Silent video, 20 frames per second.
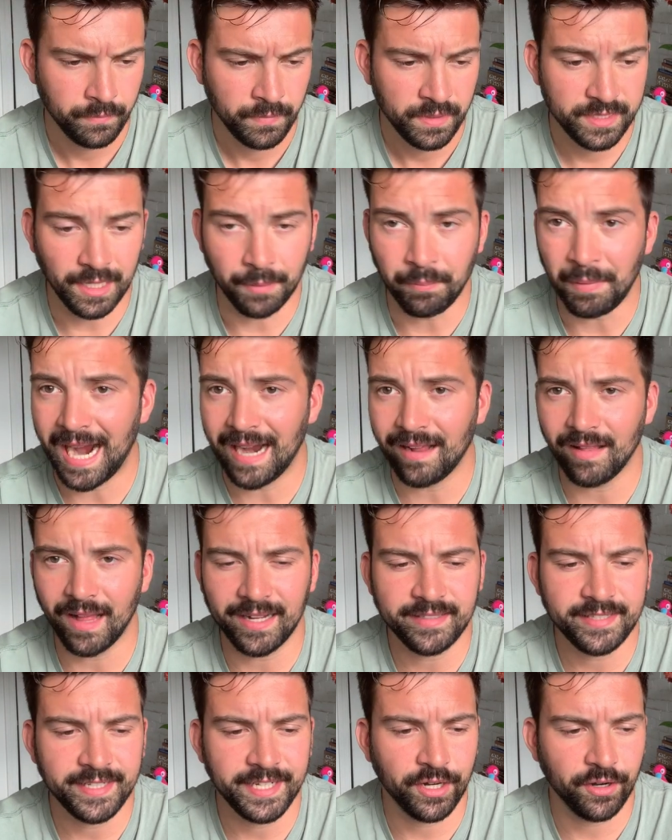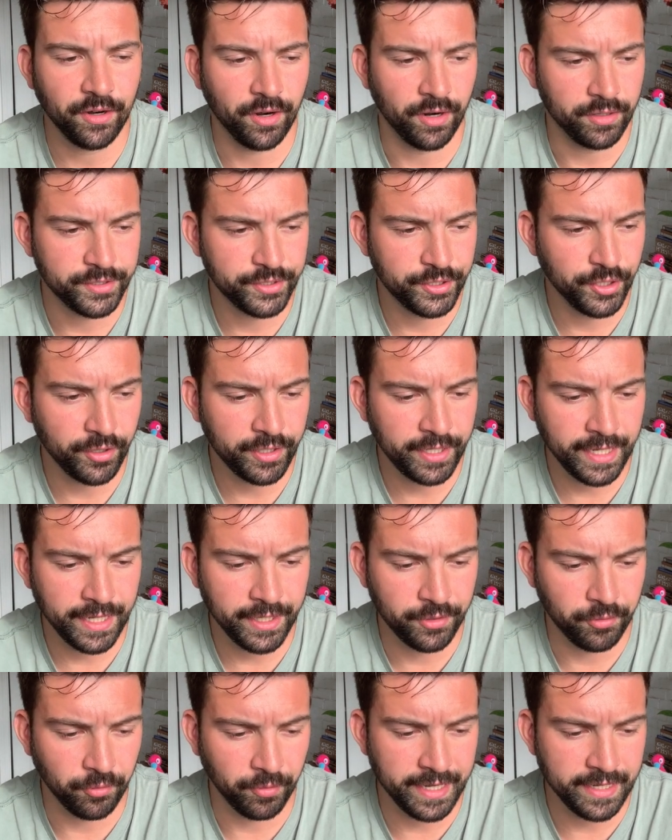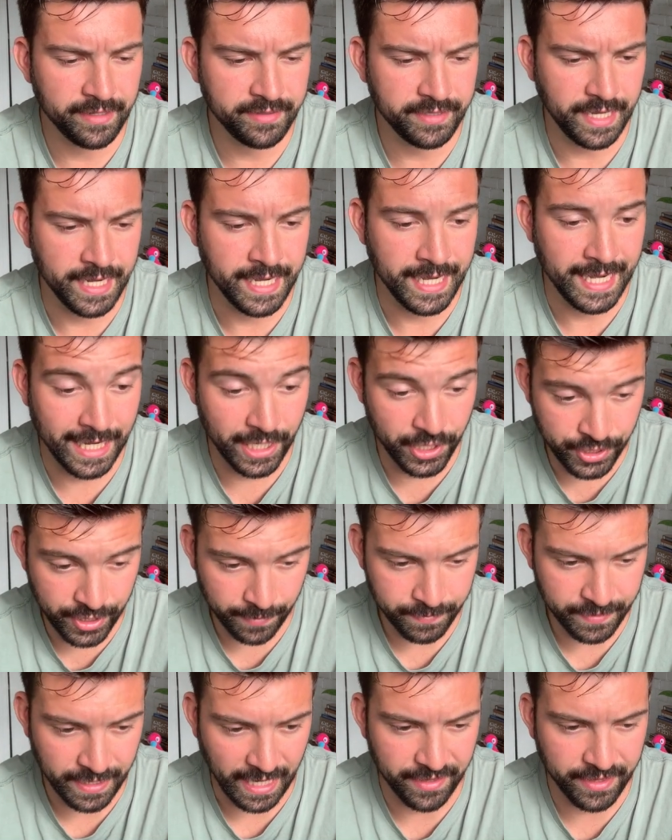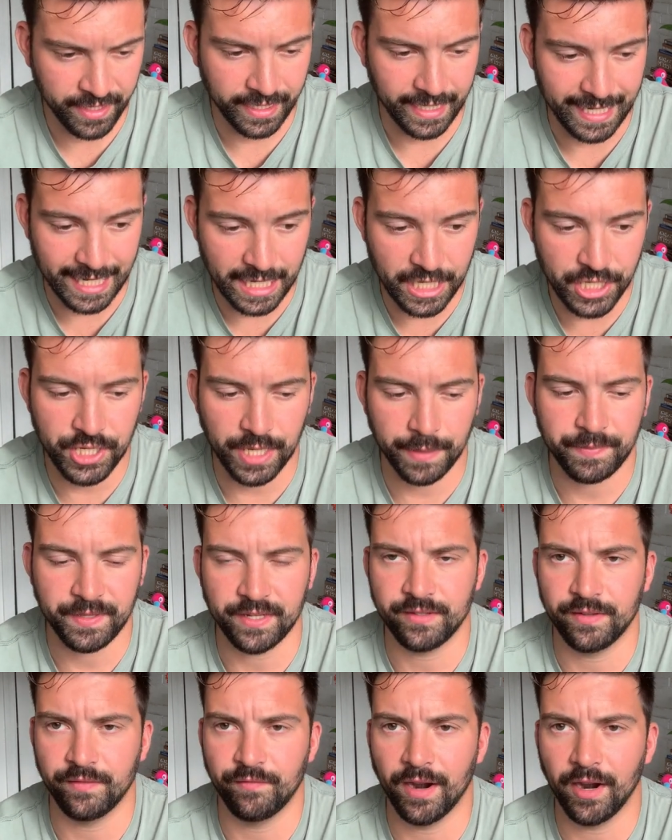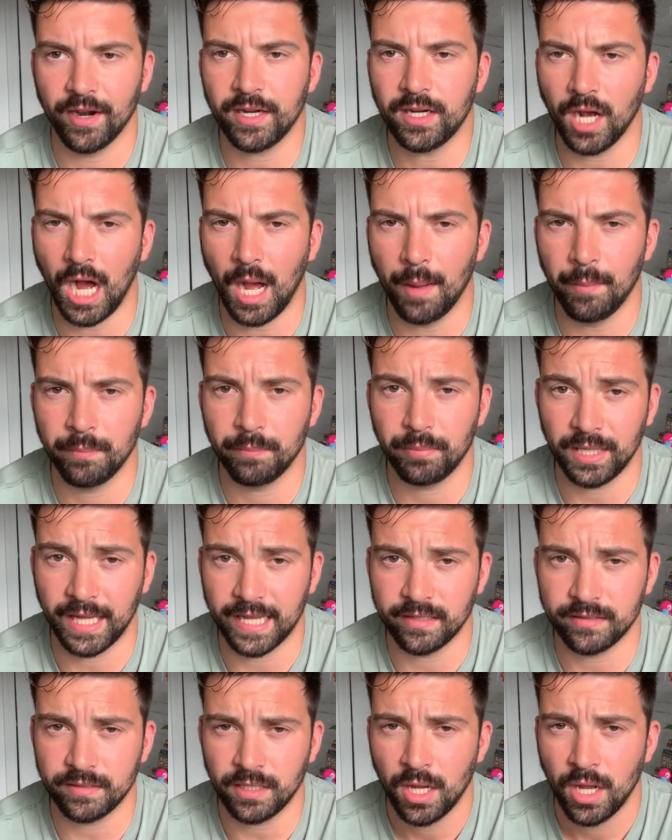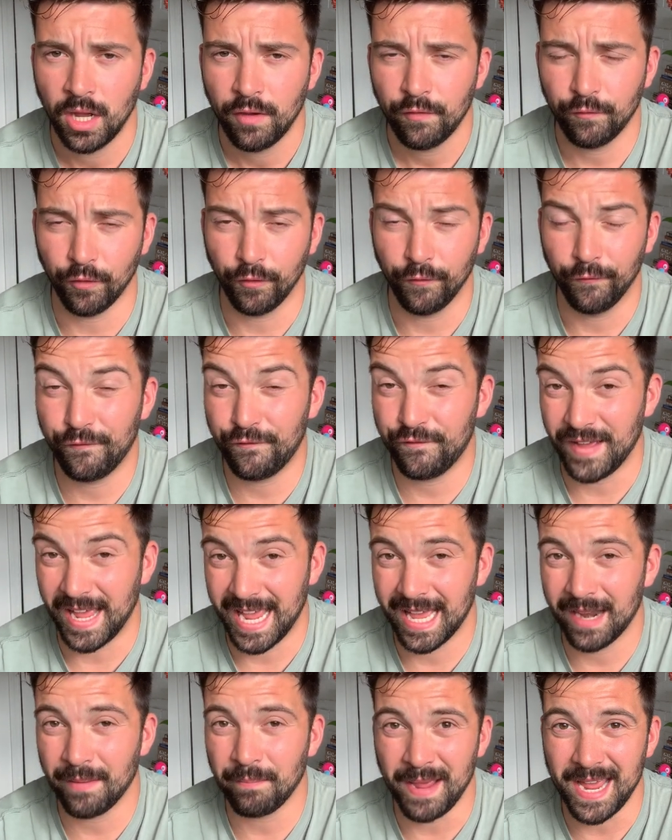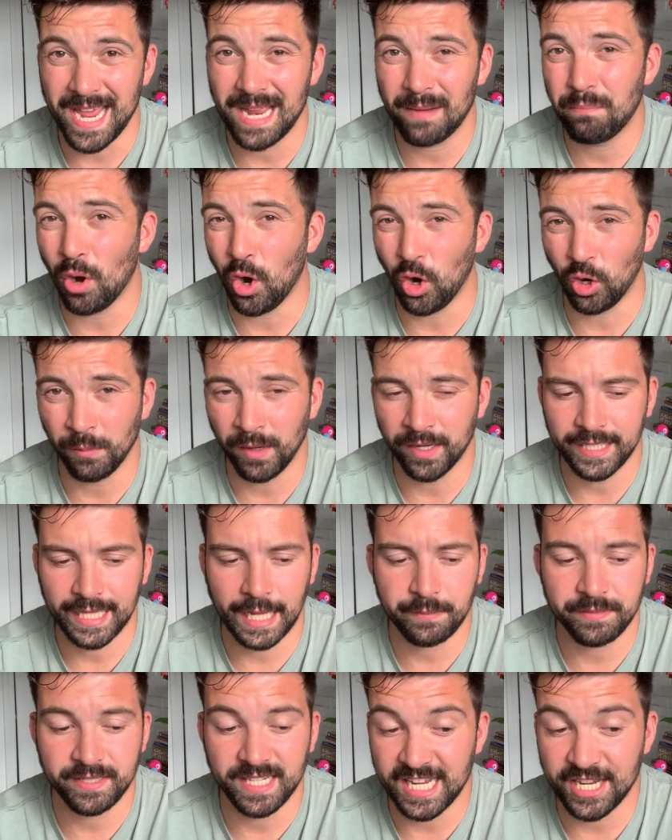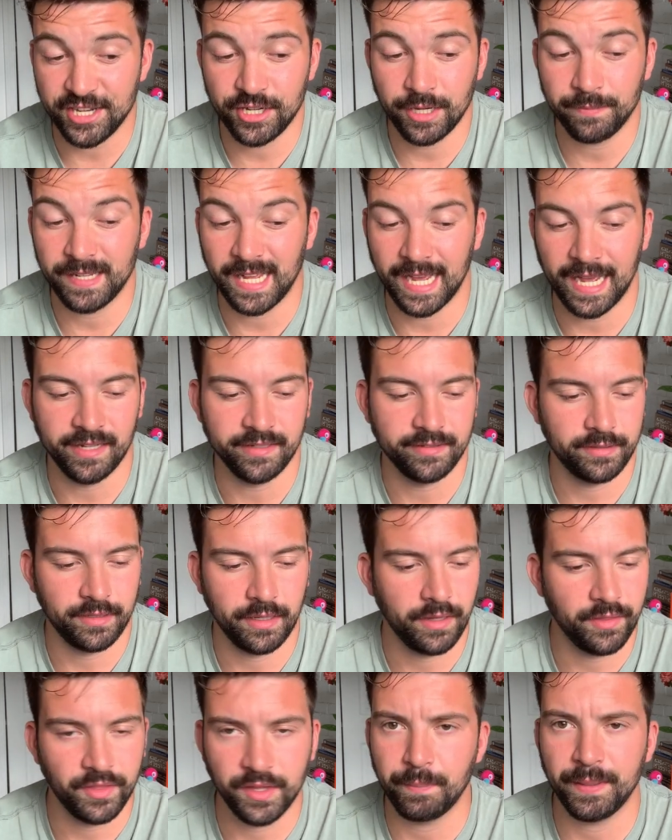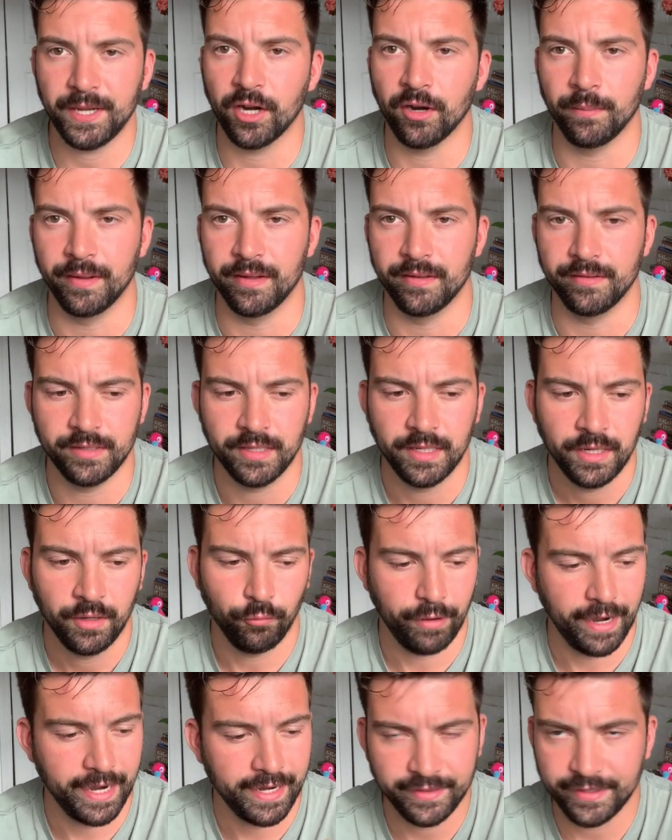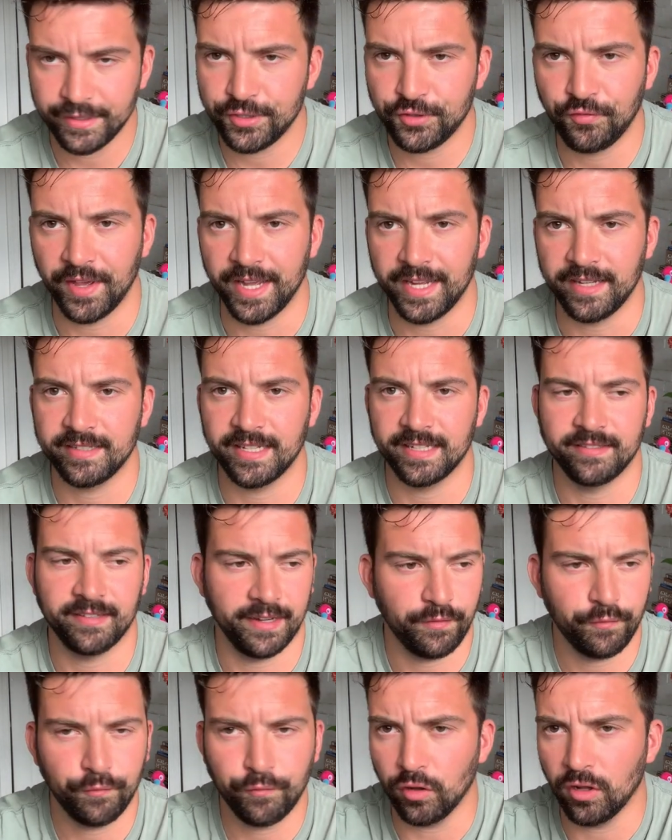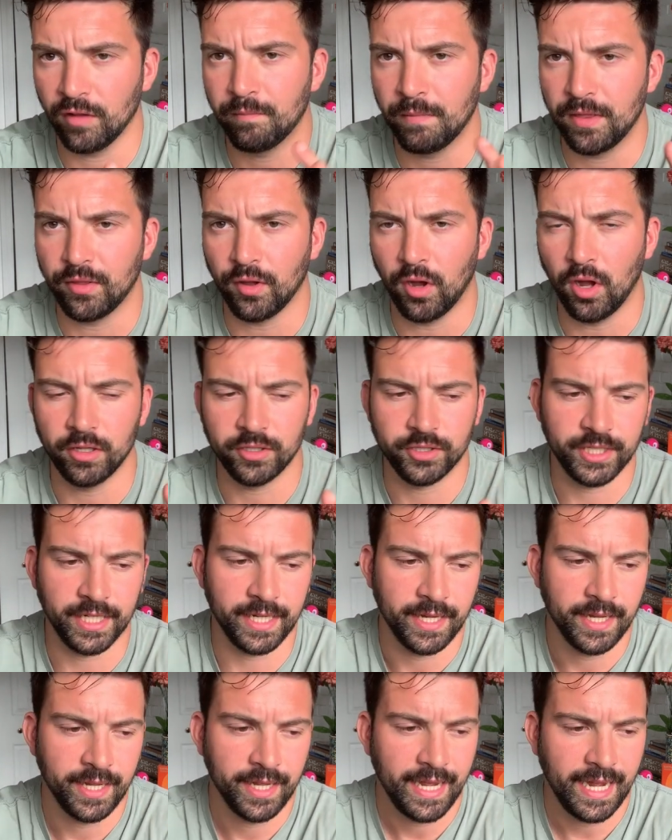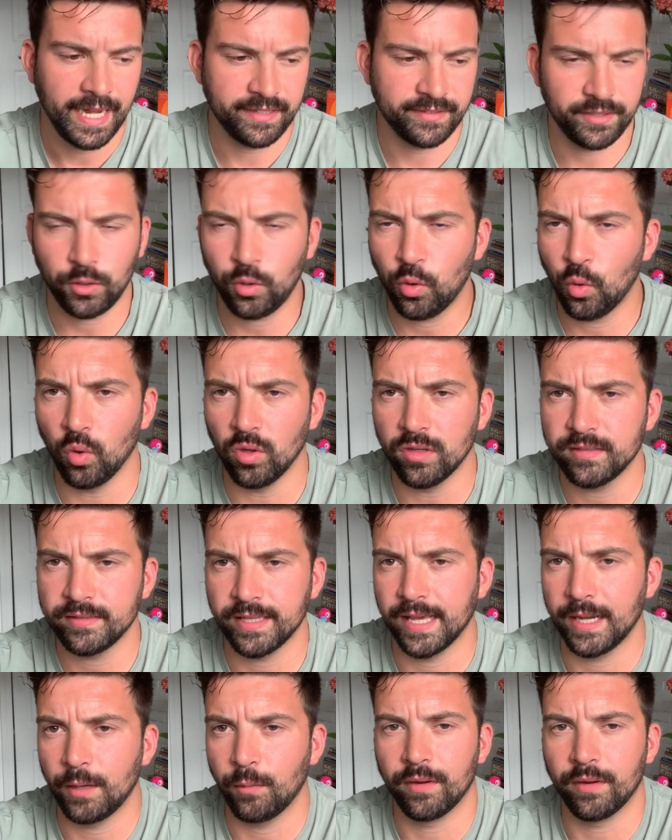Some highlights here are Turkey, Greece, and Egypt. I think Egypt is a very common place for fan-made Pokemon games. Egypt has the pyramids, right? The Sphinx. It's like full of mythology. It's the coolest thing.